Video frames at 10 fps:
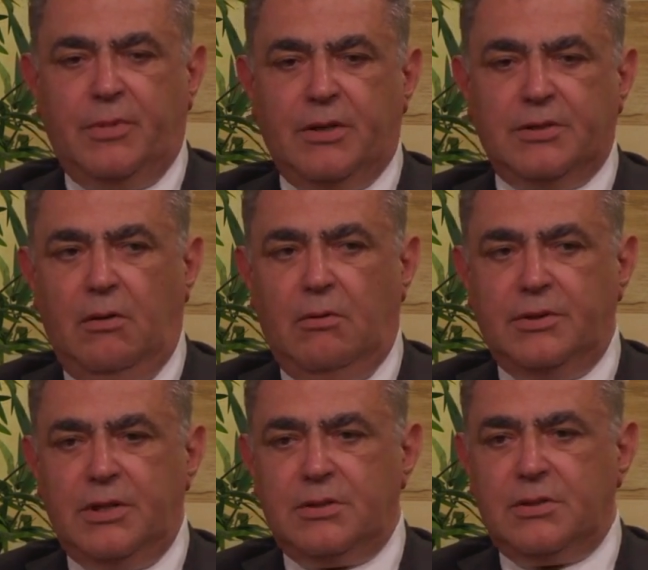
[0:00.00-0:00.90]
because all
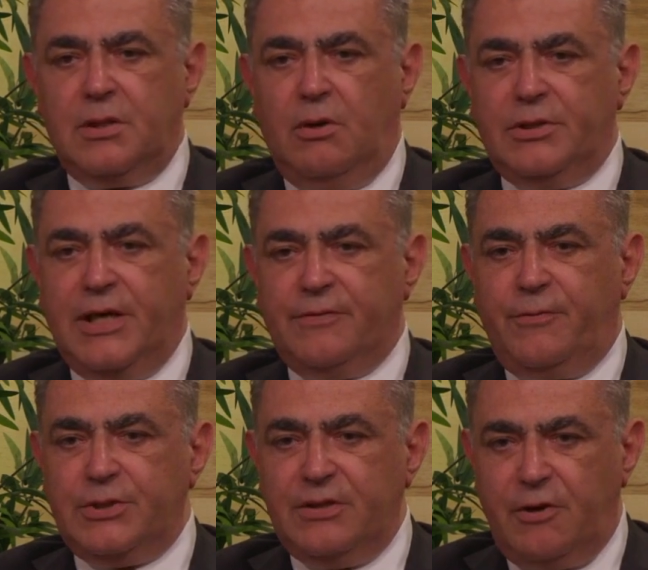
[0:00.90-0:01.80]
the other
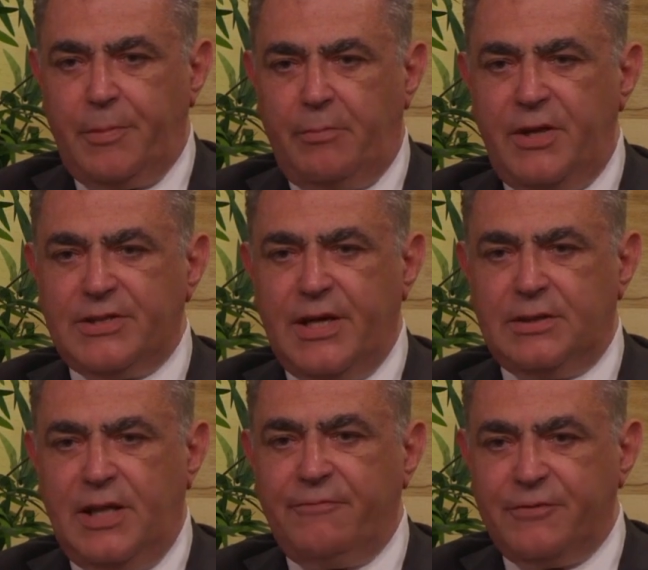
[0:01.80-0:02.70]
14 republics
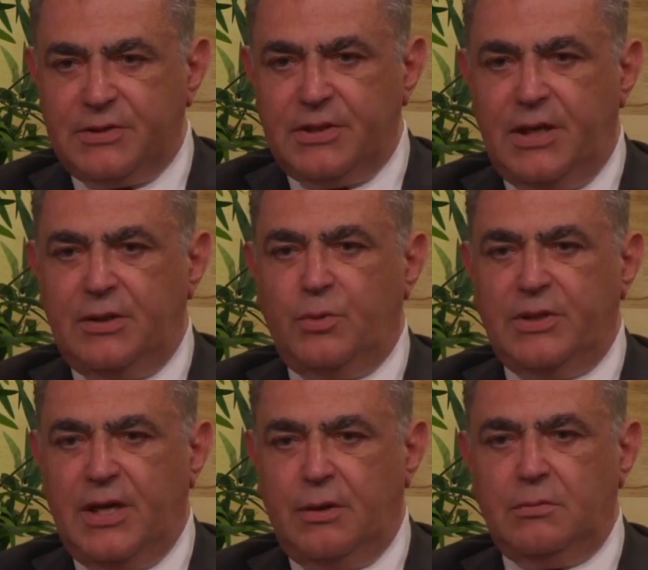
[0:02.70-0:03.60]
had left and were
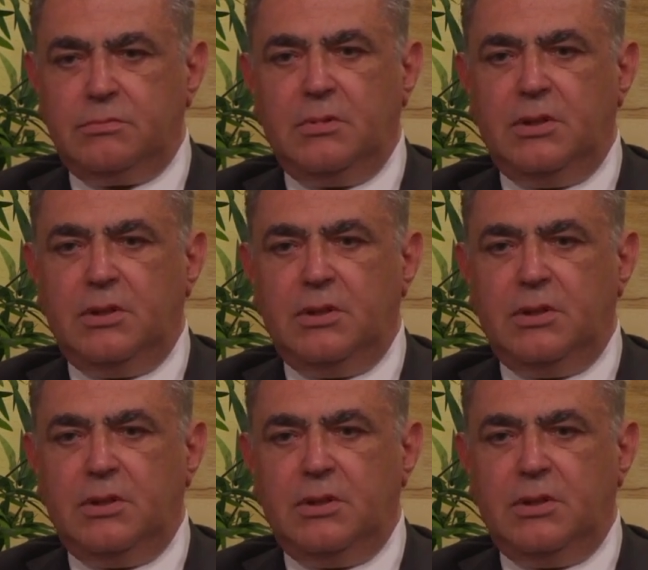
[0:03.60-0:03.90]
now